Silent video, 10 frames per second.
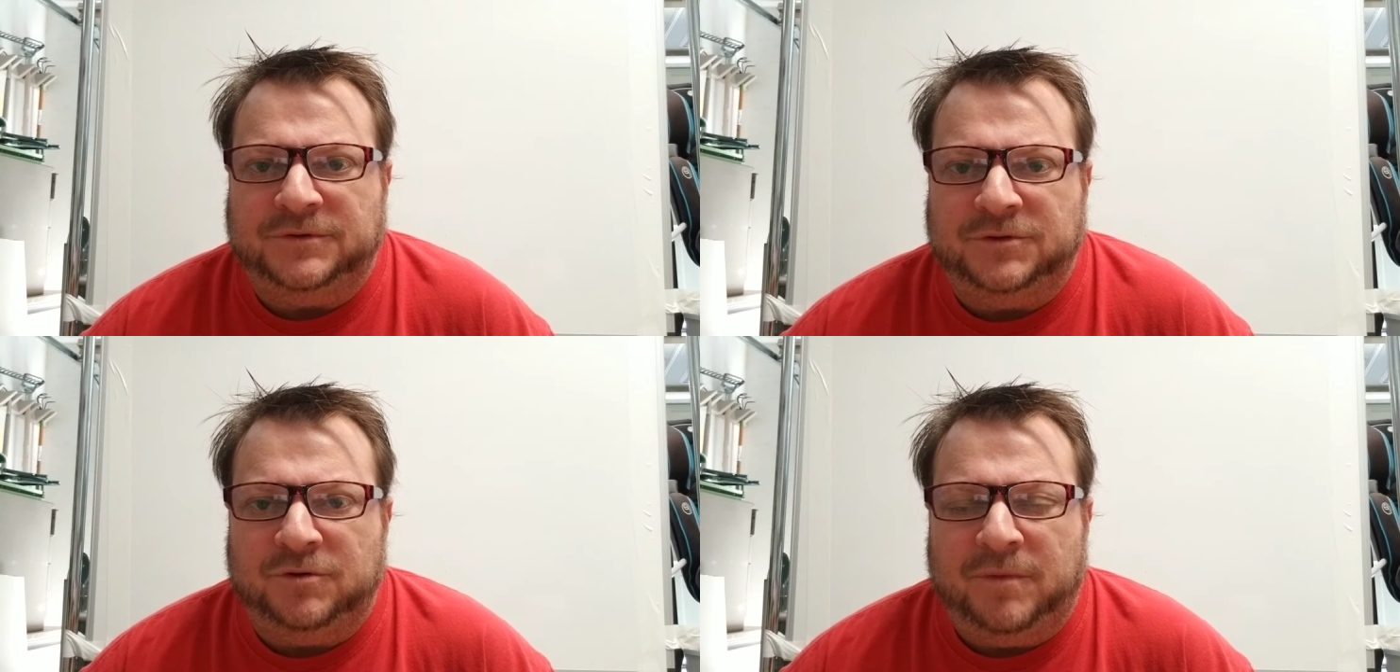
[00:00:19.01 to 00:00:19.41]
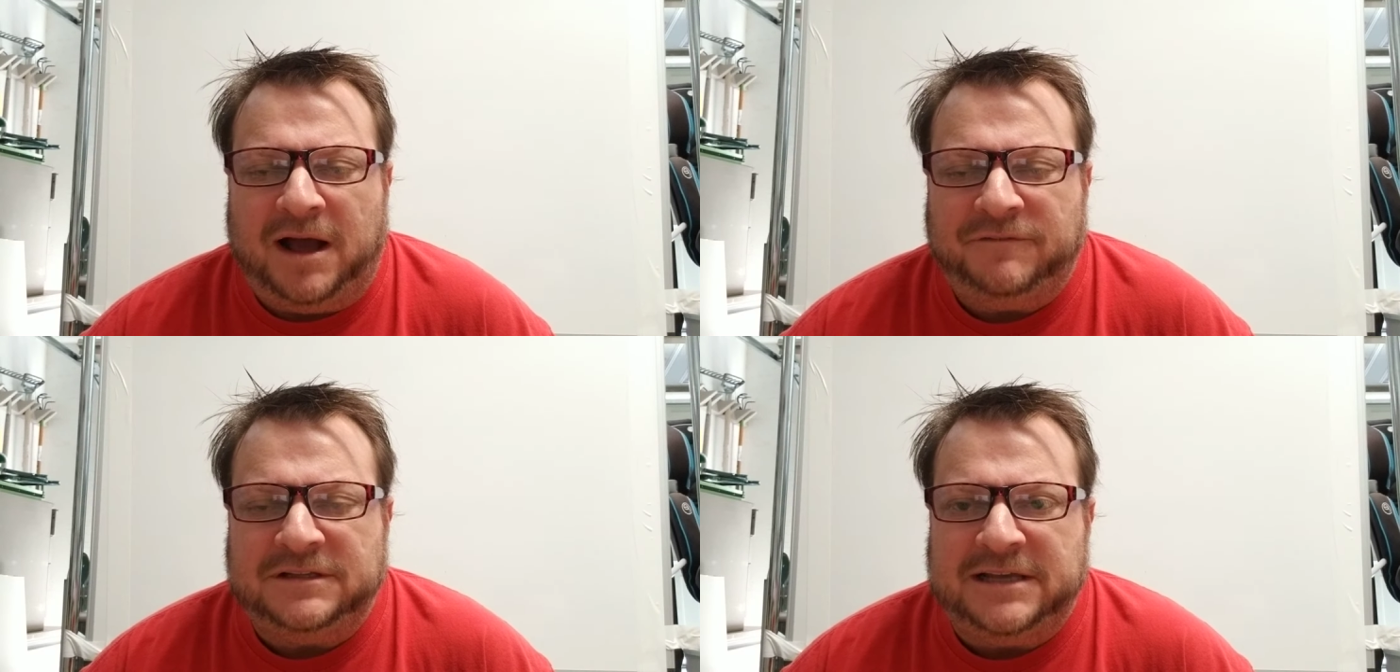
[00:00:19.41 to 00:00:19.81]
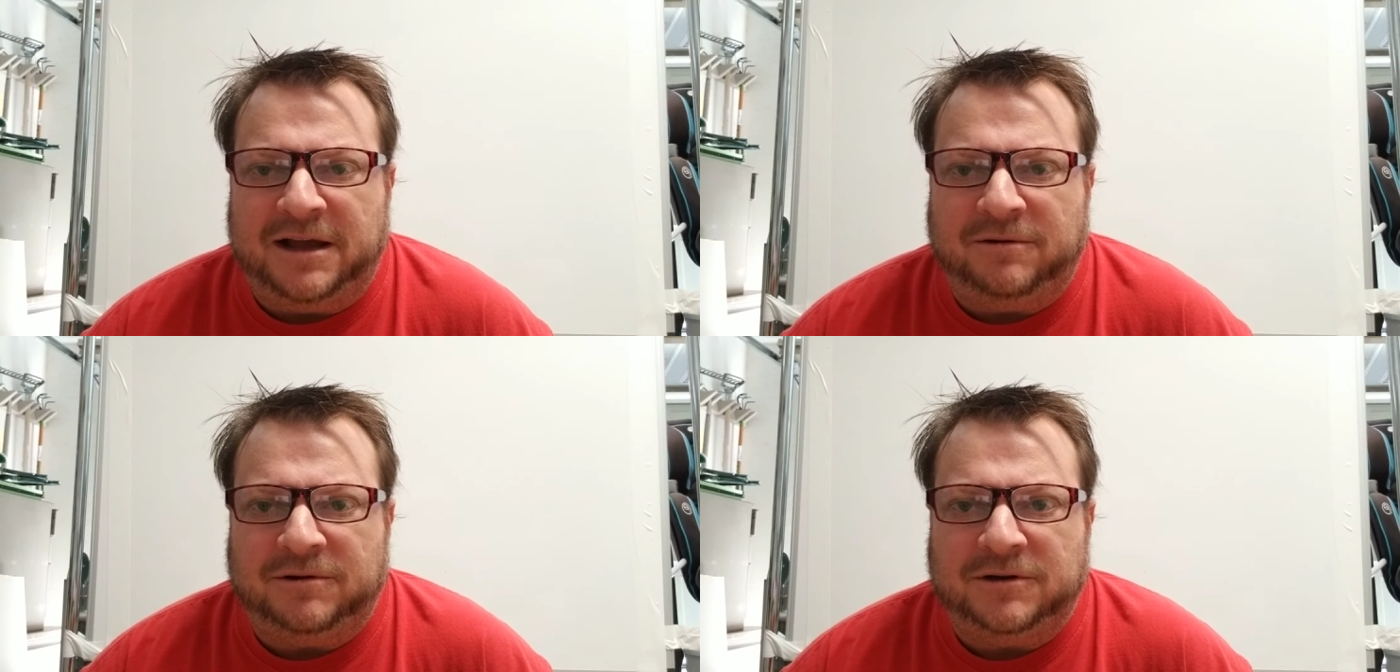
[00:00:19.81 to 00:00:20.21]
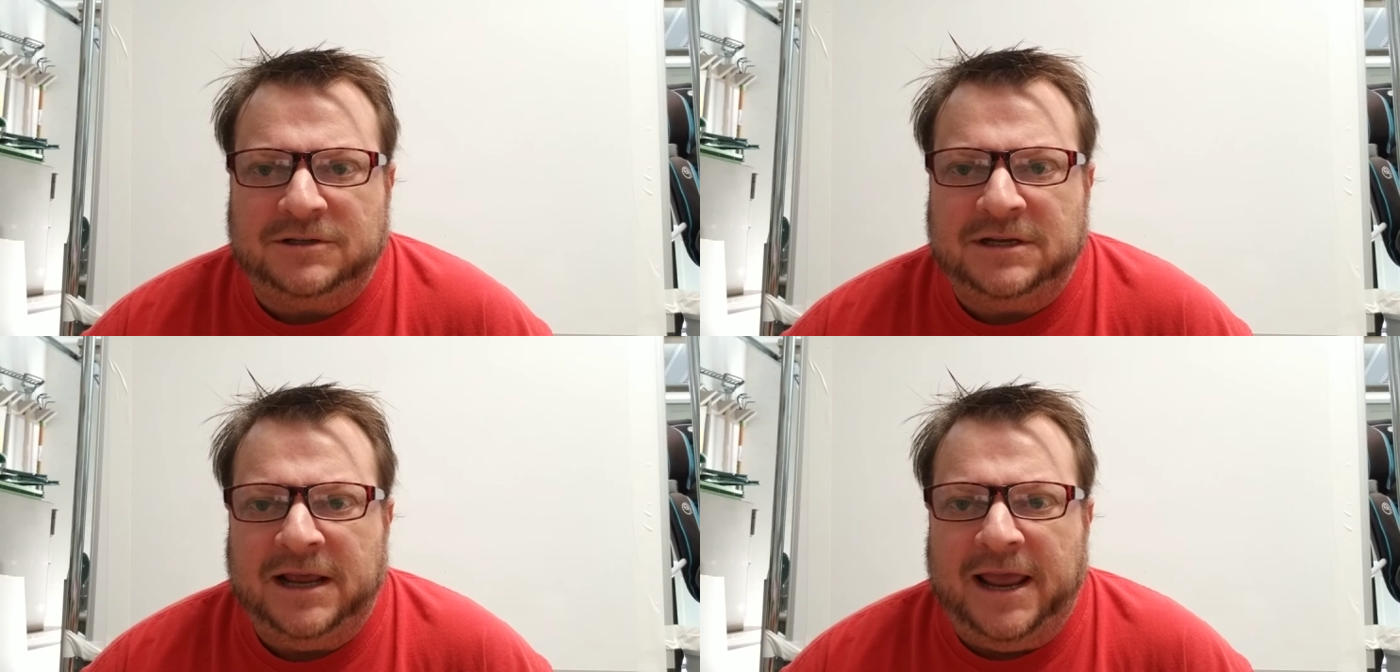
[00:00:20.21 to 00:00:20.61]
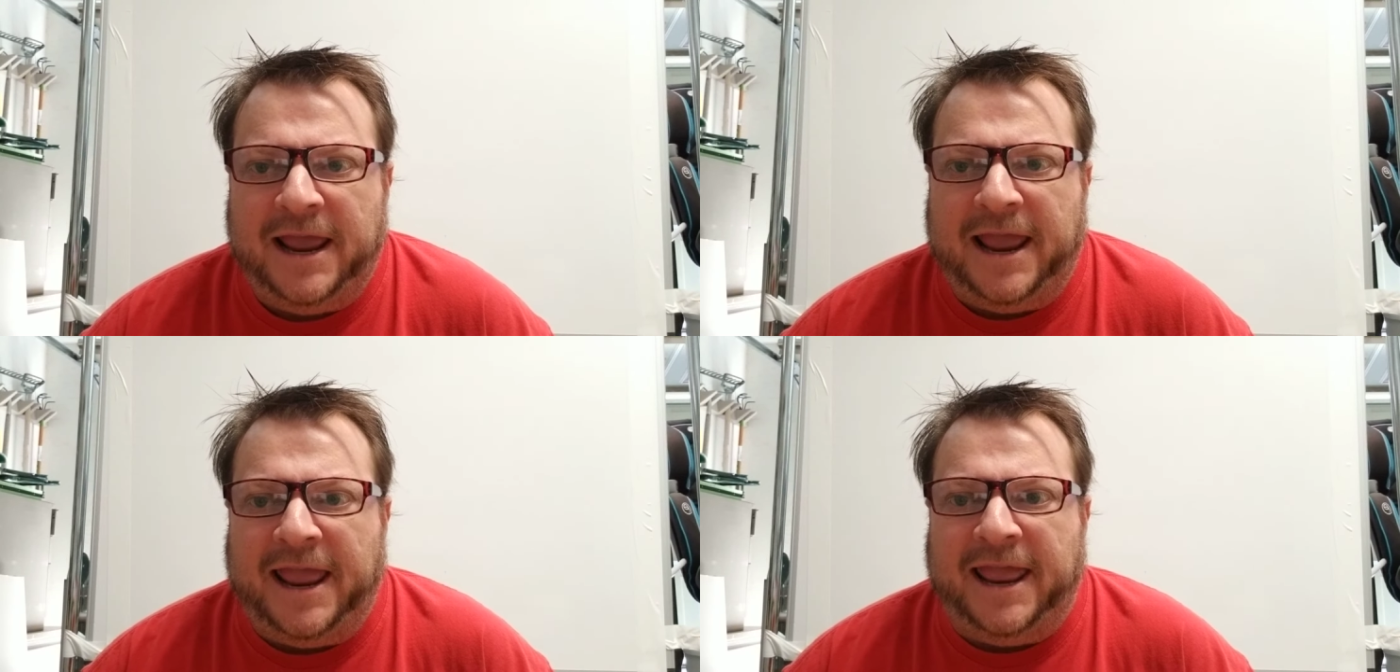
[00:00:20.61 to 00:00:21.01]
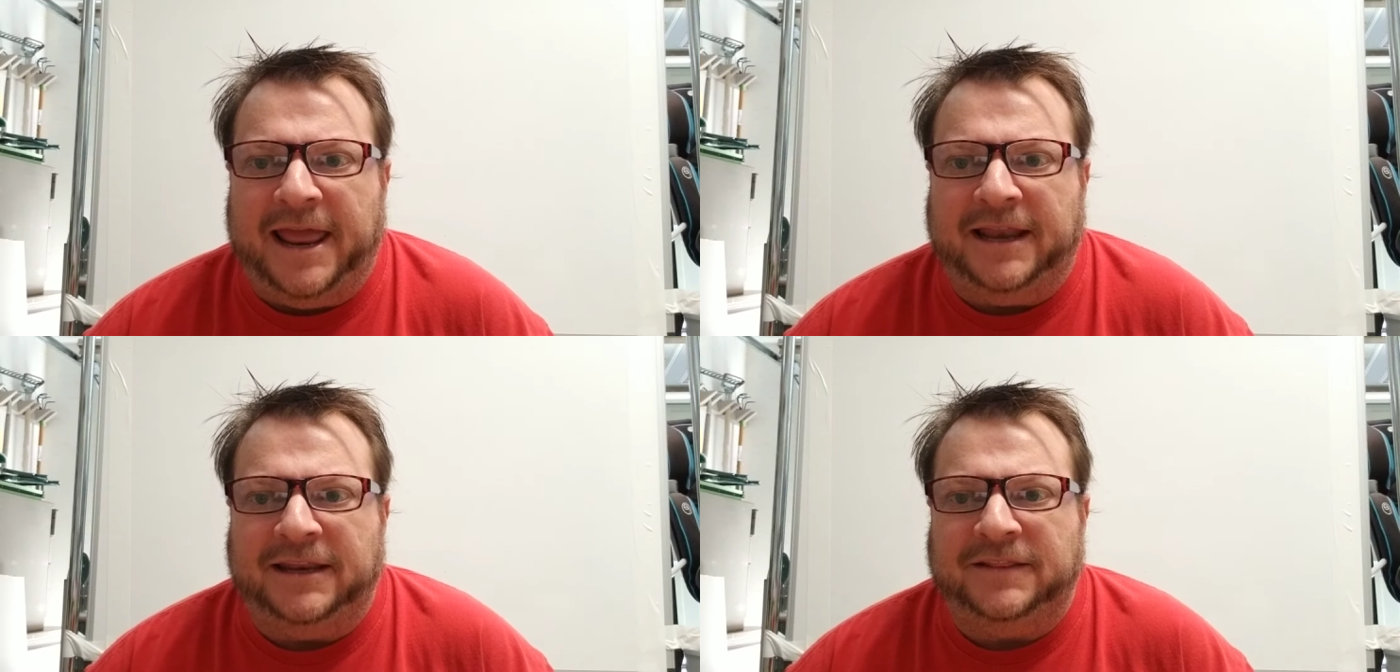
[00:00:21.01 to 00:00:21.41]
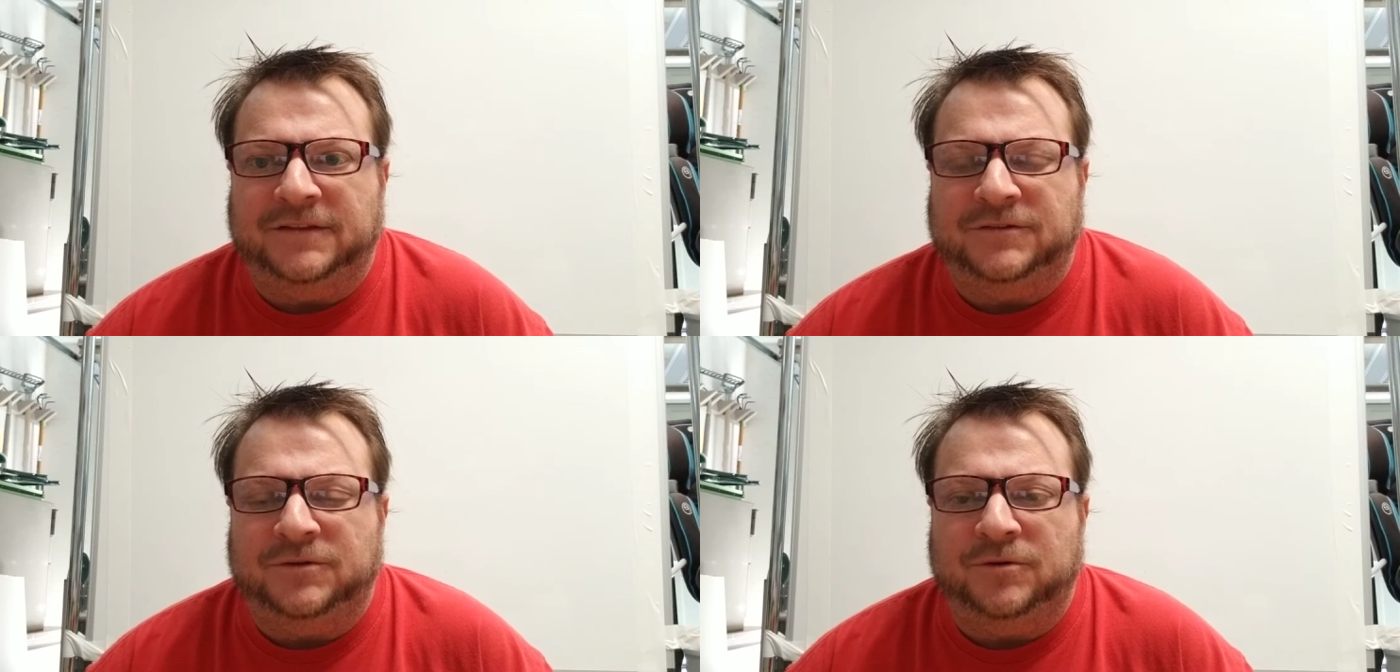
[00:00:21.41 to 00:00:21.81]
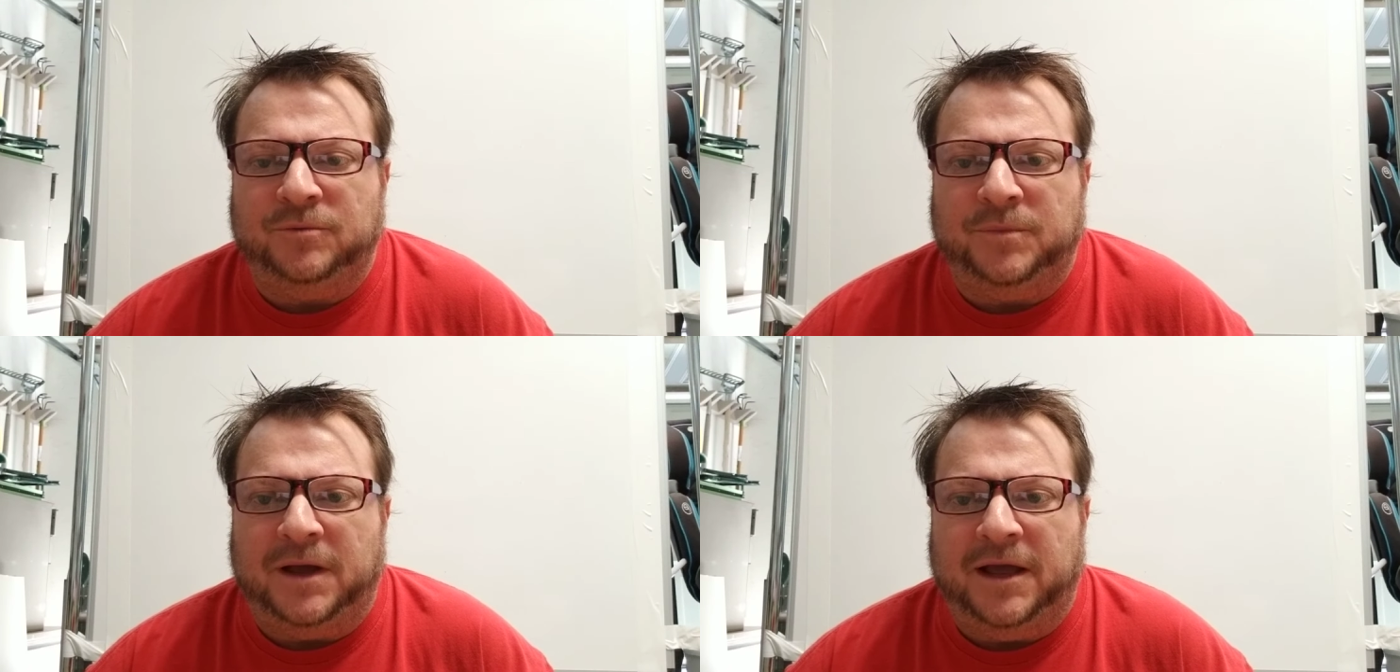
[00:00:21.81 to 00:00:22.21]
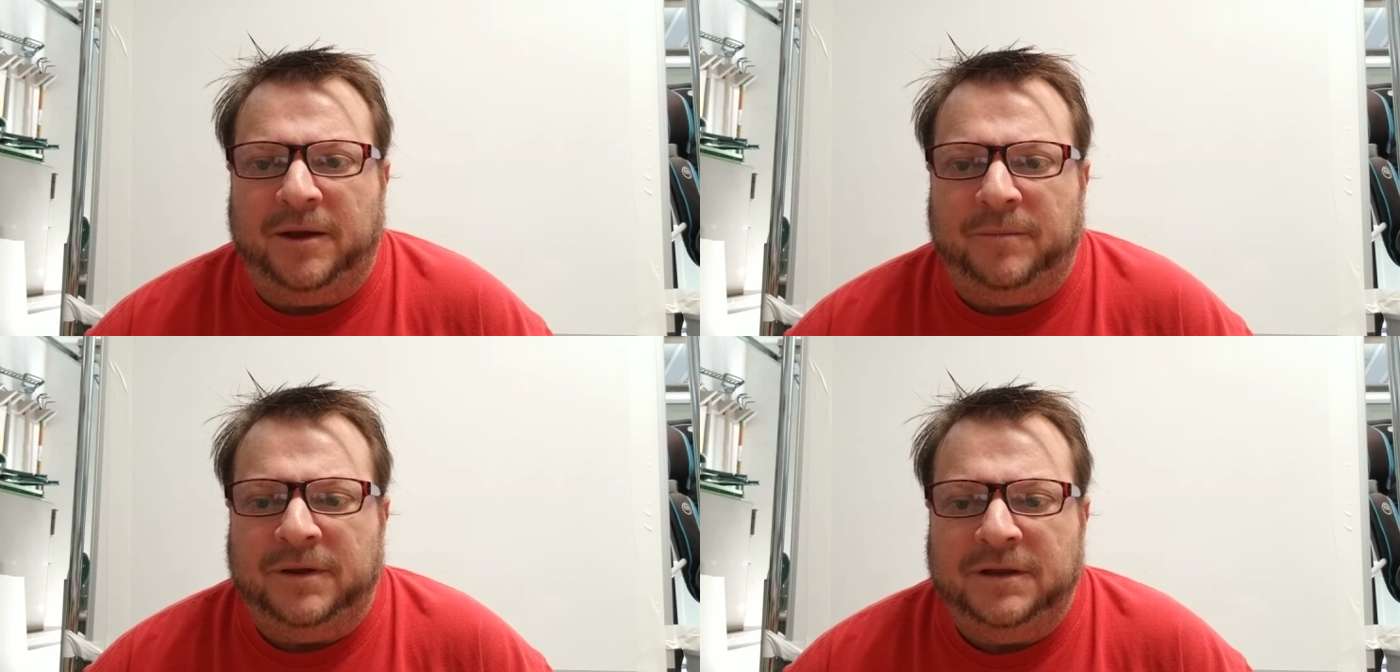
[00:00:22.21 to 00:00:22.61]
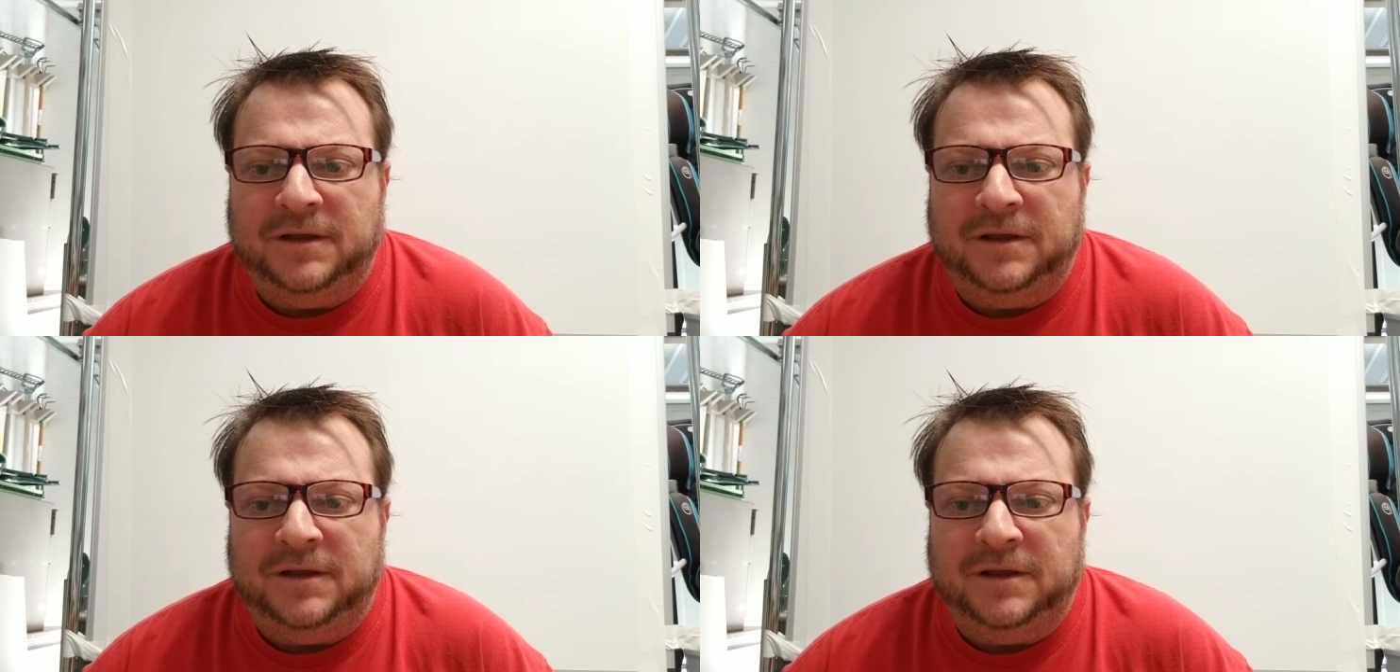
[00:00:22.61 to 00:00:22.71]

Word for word: Zoom office hours and in the Zoom um,